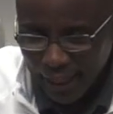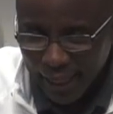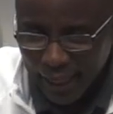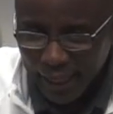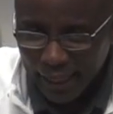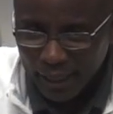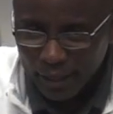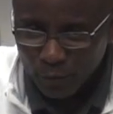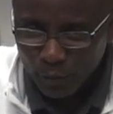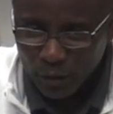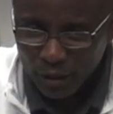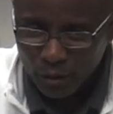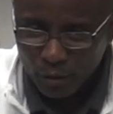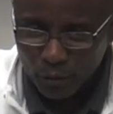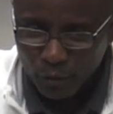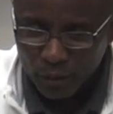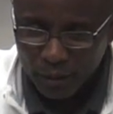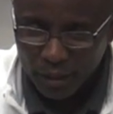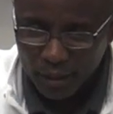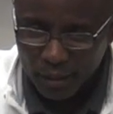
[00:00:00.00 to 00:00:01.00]
And
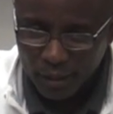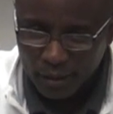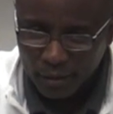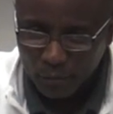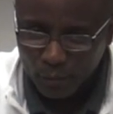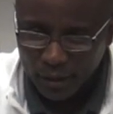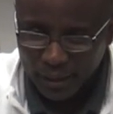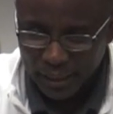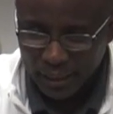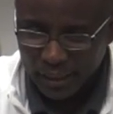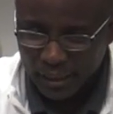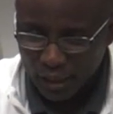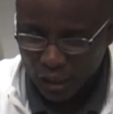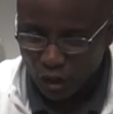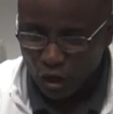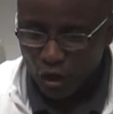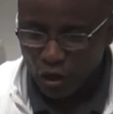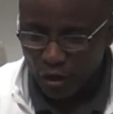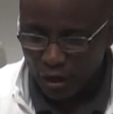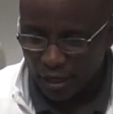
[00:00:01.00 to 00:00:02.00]
we needed to
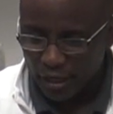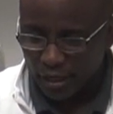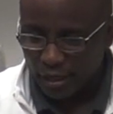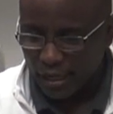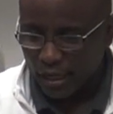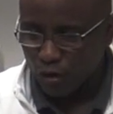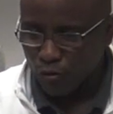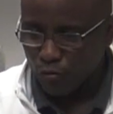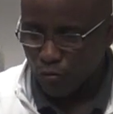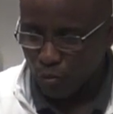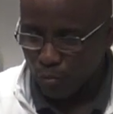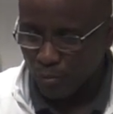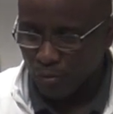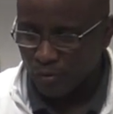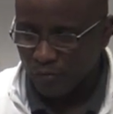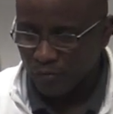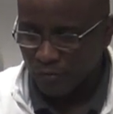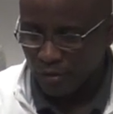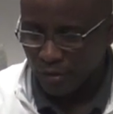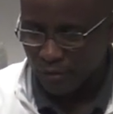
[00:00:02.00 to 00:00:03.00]
target a group
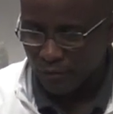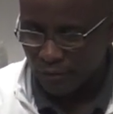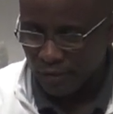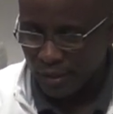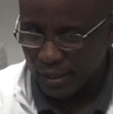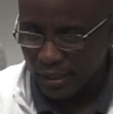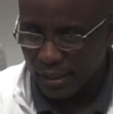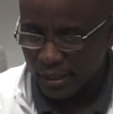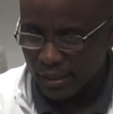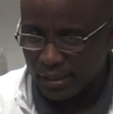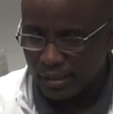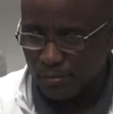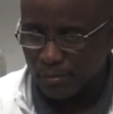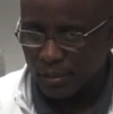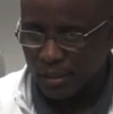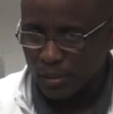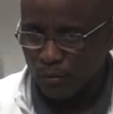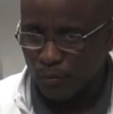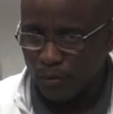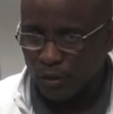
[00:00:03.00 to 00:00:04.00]
of kids
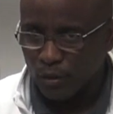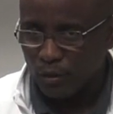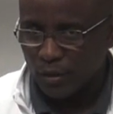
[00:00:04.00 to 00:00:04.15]
because we